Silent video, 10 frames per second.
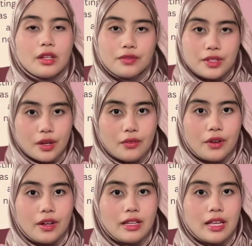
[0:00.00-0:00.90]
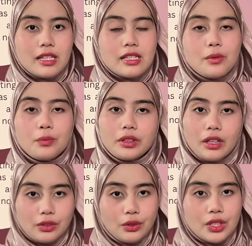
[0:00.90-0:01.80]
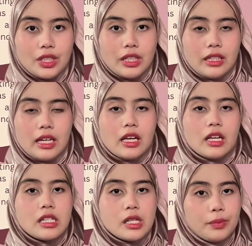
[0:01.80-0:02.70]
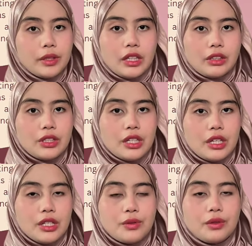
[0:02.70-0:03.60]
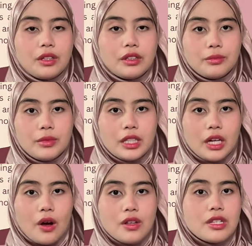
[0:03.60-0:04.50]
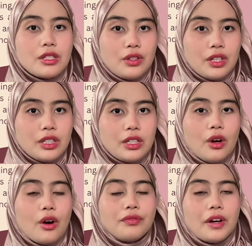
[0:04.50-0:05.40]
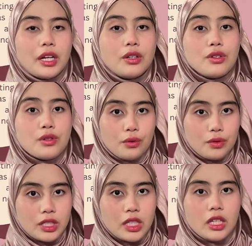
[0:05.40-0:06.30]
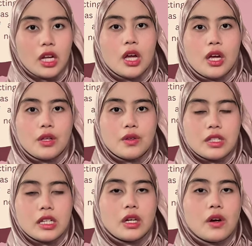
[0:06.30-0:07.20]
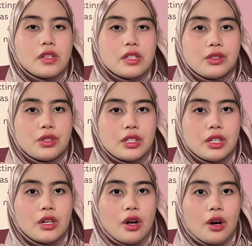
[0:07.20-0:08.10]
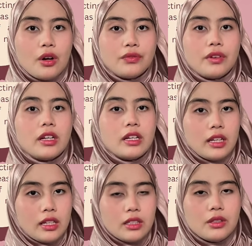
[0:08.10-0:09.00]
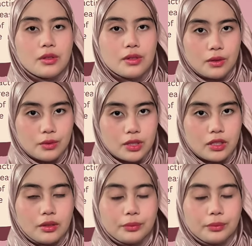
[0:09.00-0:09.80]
First of all, is a simple titration. Simple titration is to determine the concentration of unknown solution using the concentration of another known solution.